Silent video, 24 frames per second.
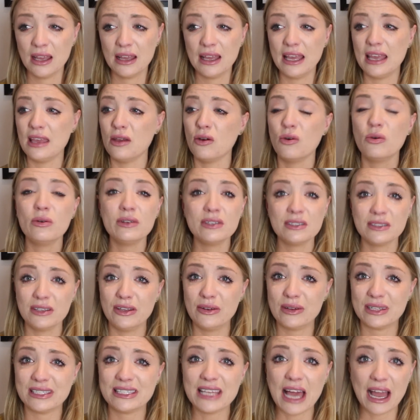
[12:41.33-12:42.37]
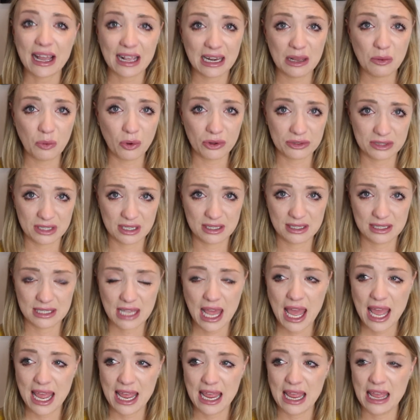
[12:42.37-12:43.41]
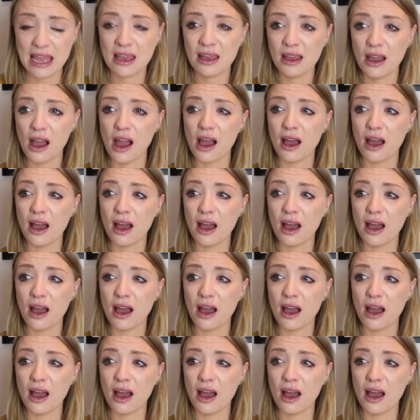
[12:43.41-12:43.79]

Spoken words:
He always knew exactly what to say.